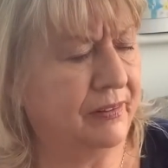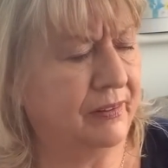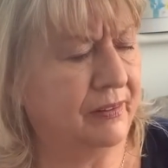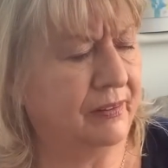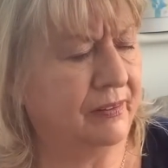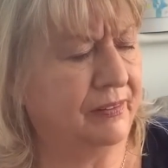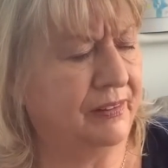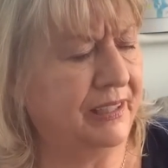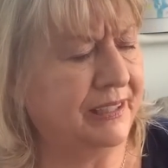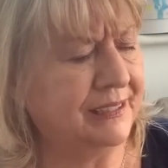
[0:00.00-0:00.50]

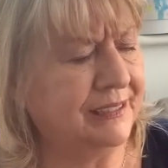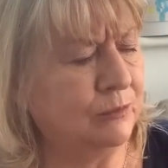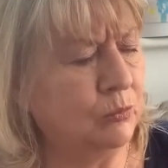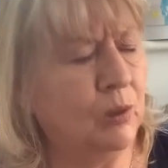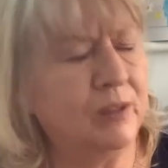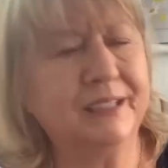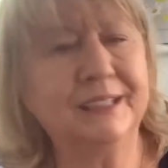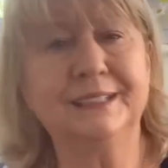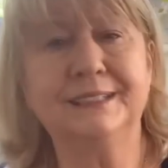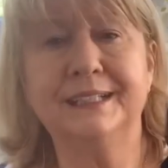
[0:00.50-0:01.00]
This
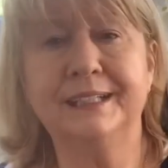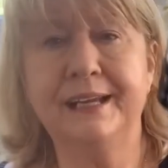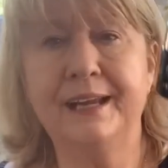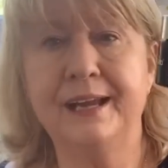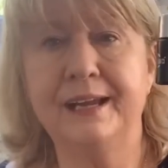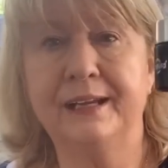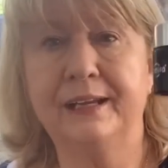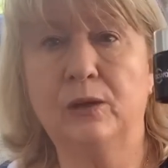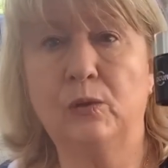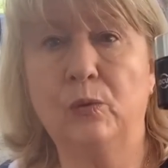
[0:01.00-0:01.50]
one is a
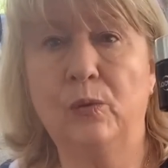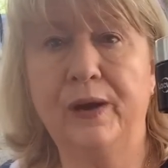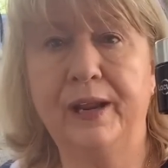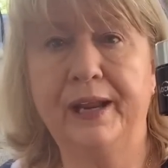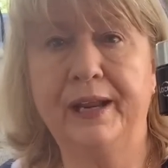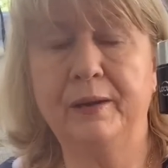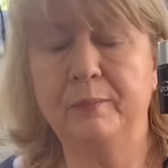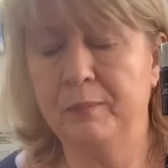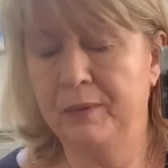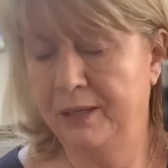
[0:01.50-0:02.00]
night
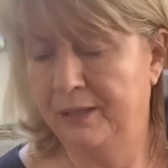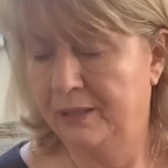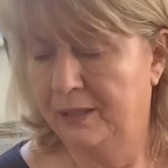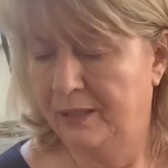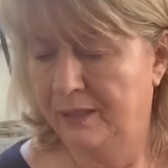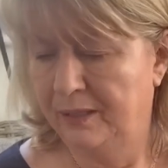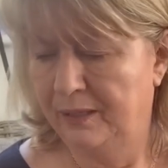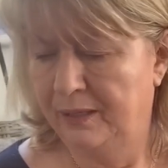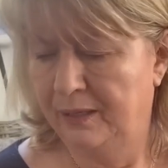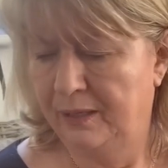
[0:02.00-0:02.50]
cream
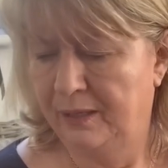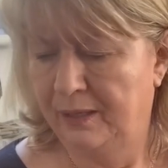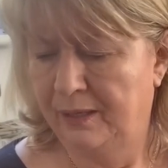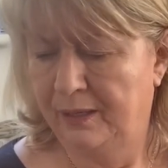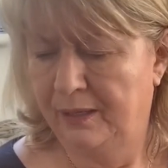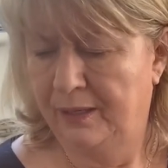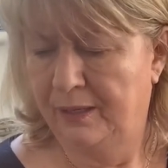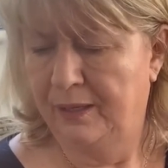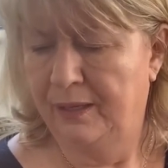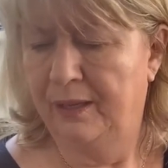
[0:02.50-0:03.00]

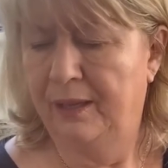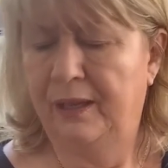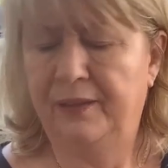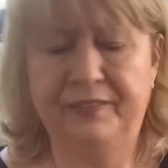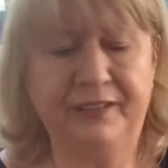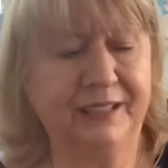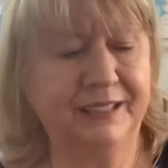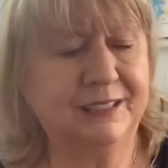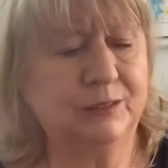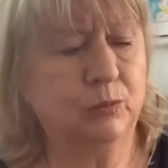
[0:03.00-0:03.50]
and
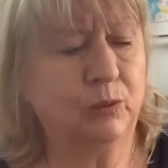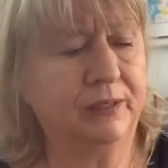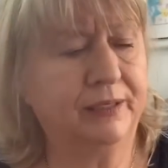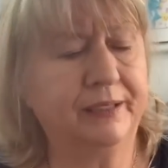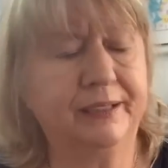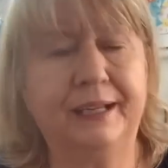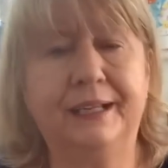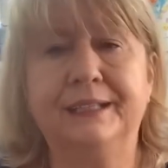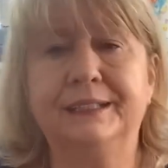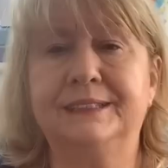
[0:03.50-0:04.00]
this one
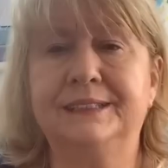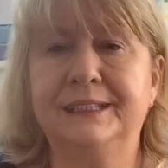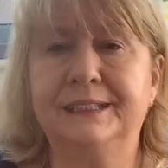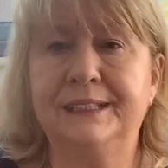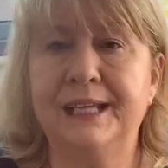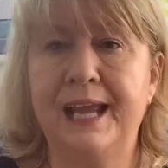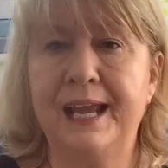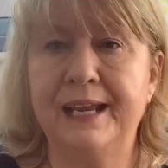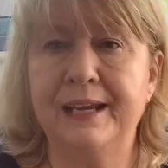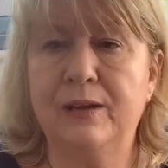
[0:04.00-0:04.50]
is the
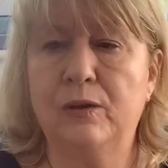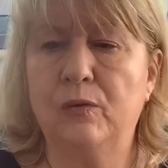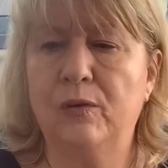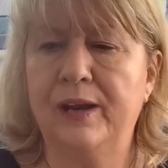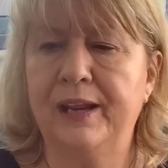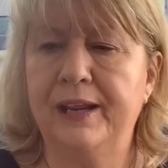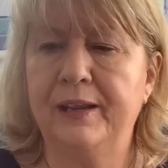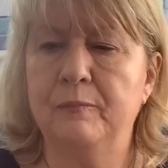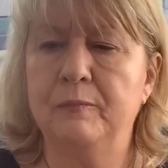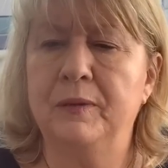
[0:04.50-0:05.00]
day
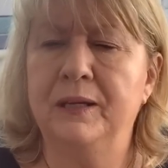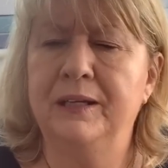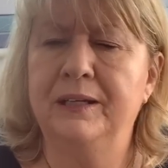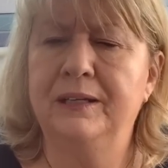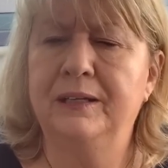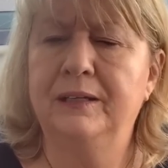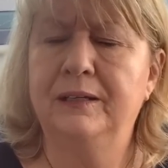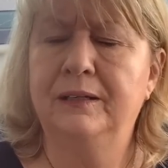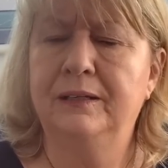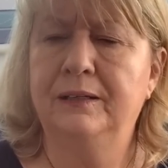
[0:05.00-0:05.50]
cream,
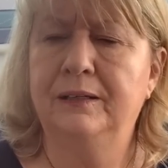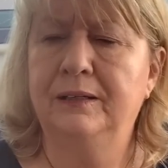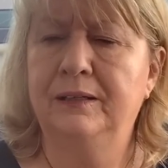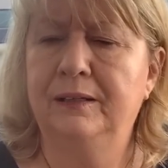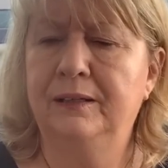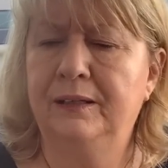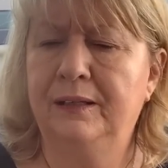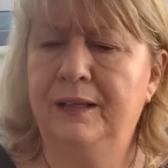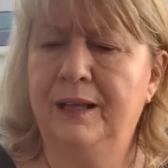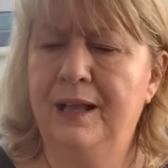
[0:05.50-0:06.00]

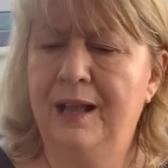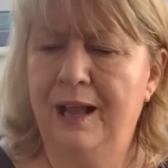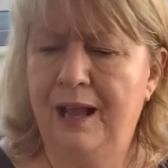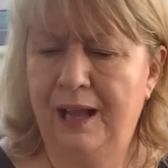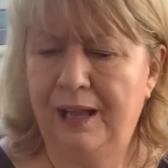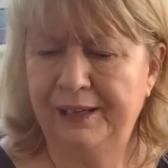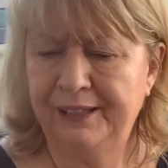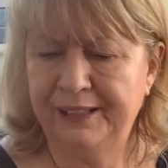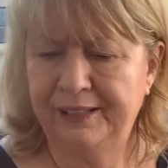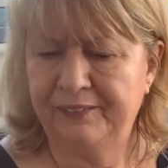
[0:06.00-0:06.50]

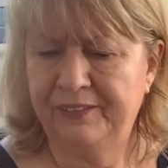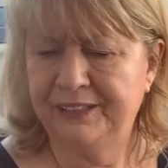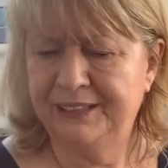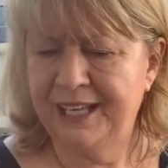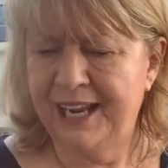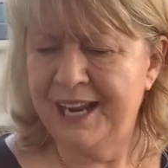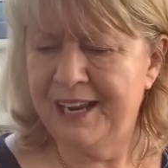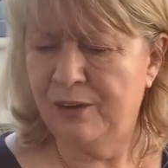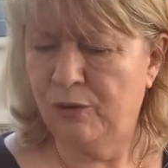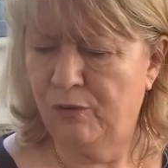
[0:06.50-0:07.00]
and the
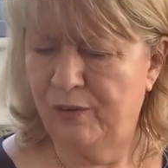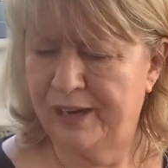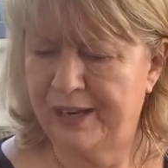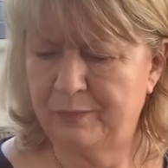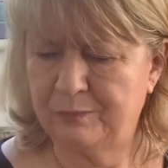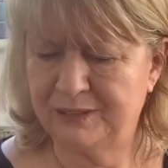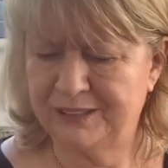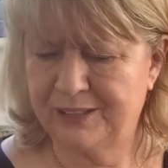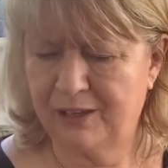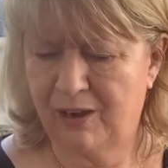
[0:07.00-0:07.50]
day
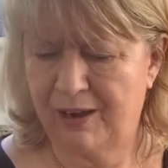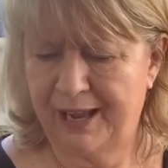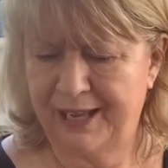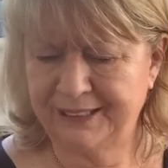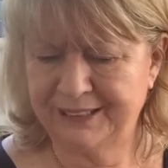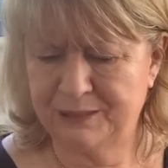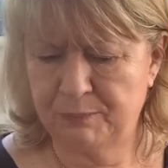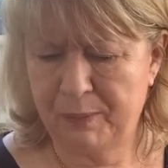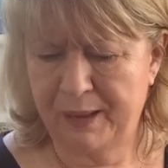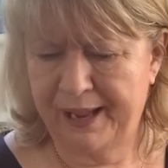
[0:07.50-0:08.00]
cream's got
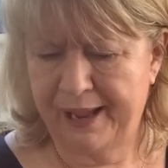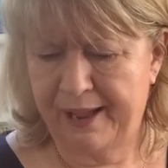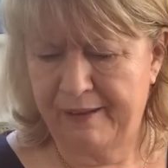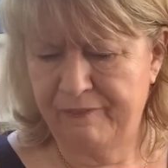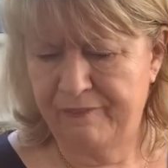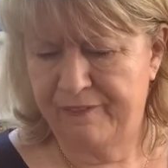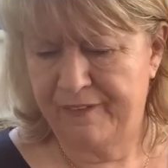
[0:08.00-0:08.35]
SPF